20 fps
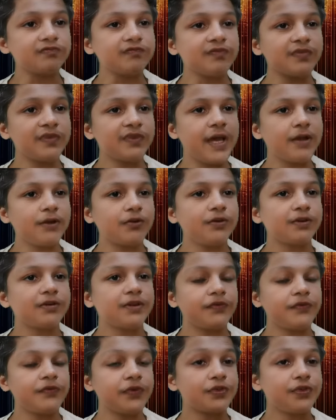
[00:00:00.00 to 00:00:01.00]
now, the
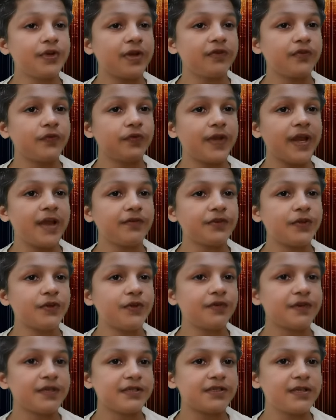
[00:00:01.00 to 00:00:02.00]
future of one of
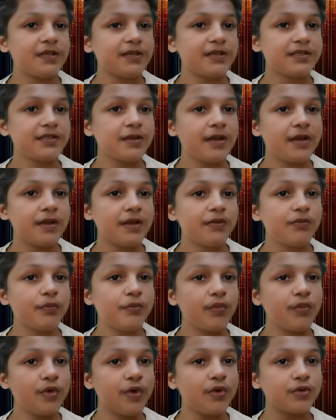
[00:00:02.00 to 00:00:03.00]
Universal's
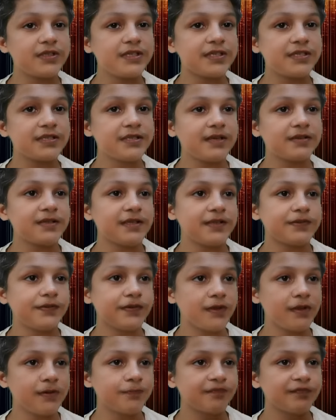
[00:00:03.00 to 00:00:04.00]
most
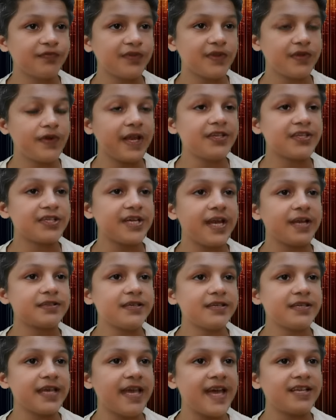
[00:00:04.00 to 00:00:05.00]
successful
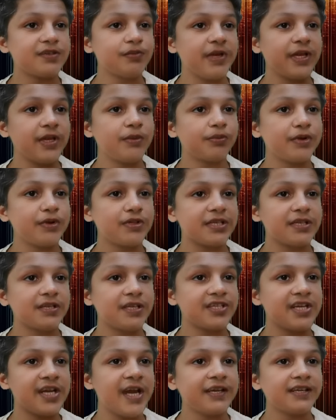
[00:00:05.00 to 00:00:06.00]
franchises has been put in the
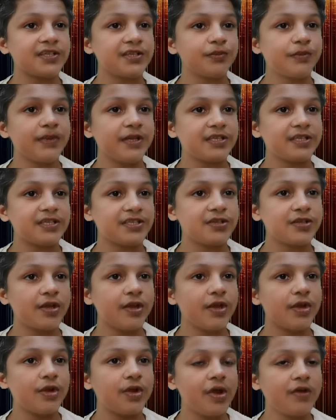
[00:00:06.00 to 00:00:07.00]
giant myths
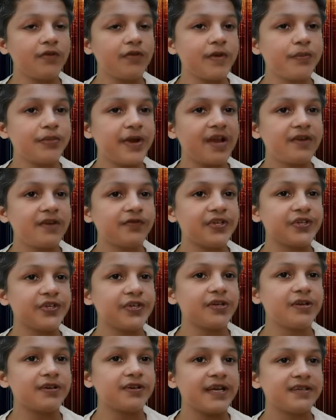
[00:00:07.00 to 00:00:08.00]
of a
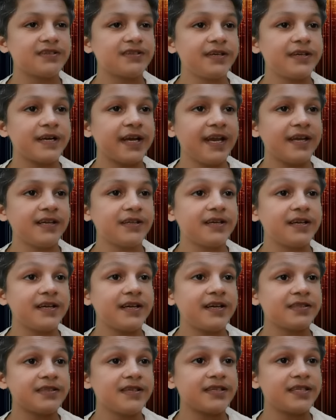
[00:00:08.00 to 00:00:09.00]
professional wrestler in the
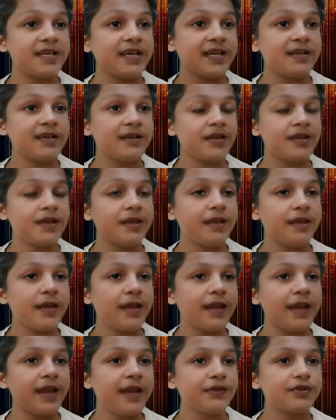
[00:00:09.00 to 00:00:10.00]
uncertain
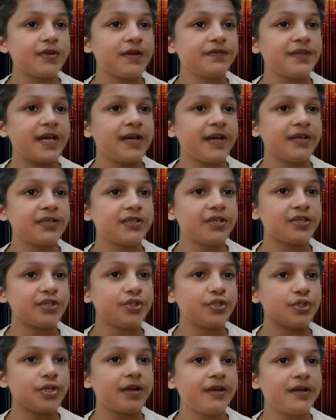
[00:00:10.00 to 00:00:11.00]
hands of director
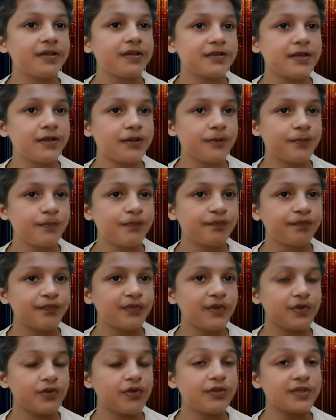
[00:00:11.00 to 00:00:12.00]
Chuck Russell,
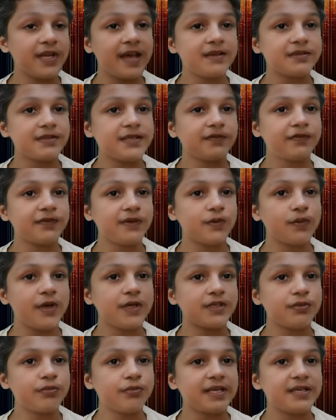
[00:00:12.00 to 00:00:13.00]
whose last effort was
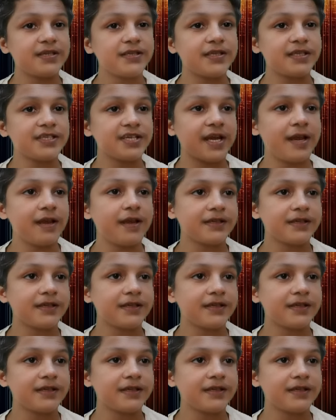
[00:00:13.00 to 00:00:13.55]
Bless the Child.